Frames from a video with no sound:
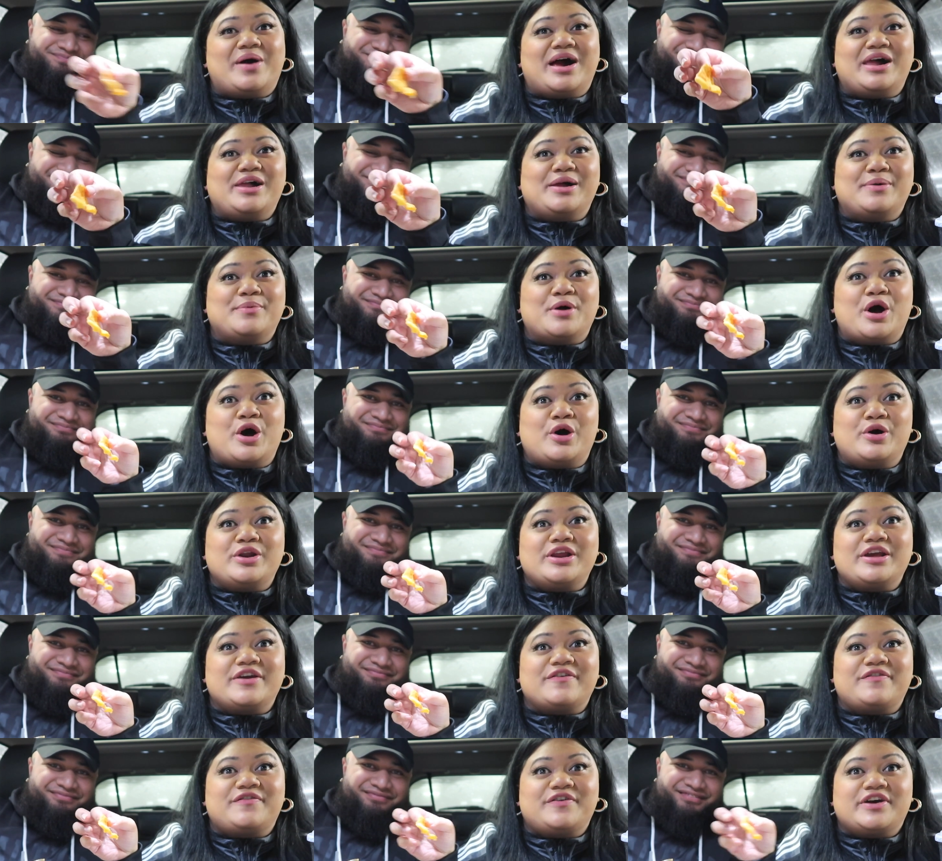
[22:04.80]
Speaker 1: while I'm
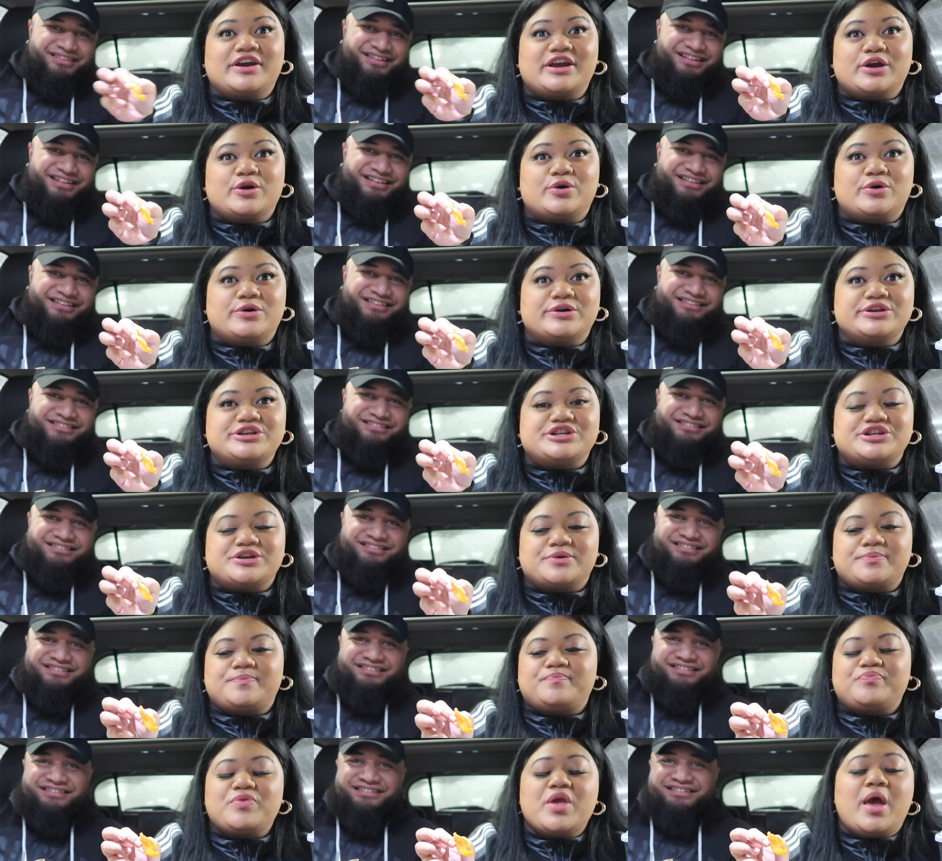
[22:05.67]
holding a fucking corn
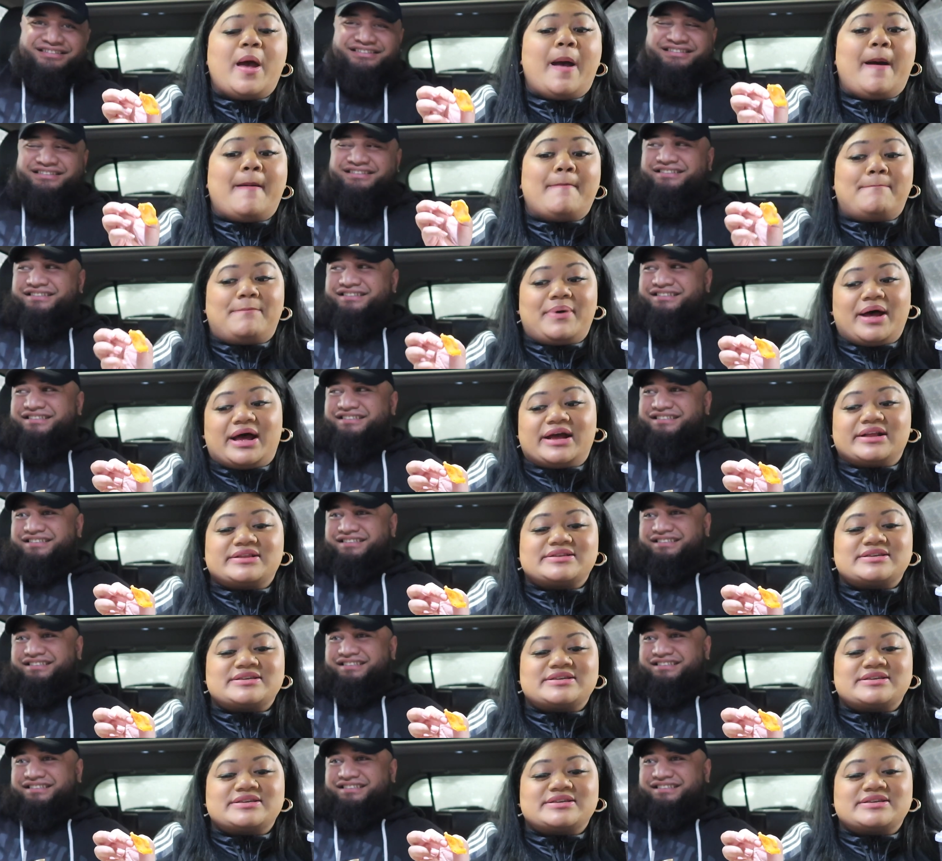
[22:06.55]
chip, but